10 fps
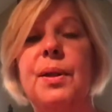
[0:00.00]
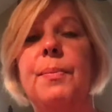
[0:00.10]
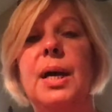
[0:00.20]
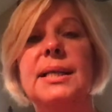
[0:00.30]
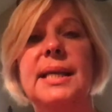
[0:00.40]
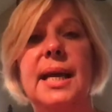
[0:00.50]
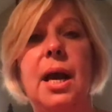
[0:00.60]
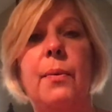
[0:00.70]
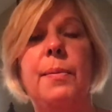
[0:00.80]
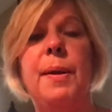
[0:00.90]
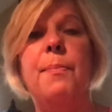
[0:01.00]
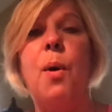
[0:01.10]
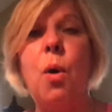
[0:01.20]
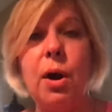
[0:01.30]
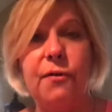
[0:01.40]
I'm not saying I would be
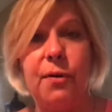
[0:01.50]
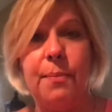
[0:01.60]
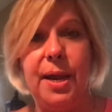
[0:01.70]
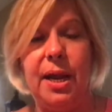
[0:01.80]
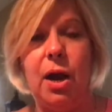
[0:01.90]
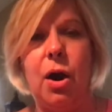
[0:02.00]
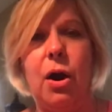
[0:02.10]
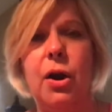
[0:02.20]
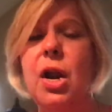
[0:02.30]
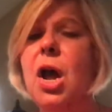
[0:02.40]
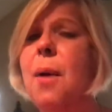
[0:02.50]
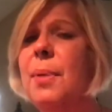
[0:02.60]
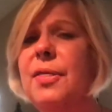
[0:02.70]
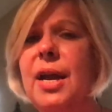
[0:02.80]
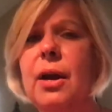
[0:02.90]
bored from being hard,
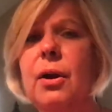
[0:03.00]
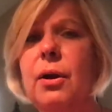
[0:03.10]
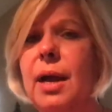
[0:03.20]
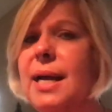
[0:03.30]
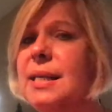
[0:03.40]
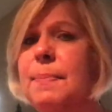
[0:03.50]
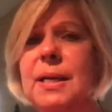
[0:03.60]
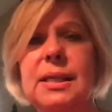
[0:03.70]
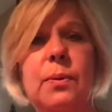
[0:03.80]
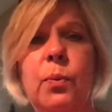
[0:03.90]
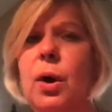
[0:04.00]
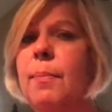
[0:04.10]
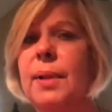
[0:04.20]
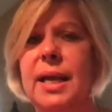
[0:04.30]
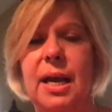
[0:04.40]
but there has been some
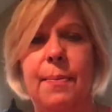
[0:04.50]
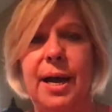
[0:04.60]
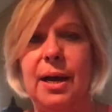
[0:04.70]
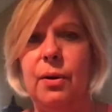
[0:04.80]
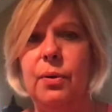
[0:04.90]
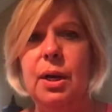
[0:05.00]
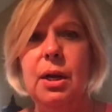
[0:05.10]
rumbling about,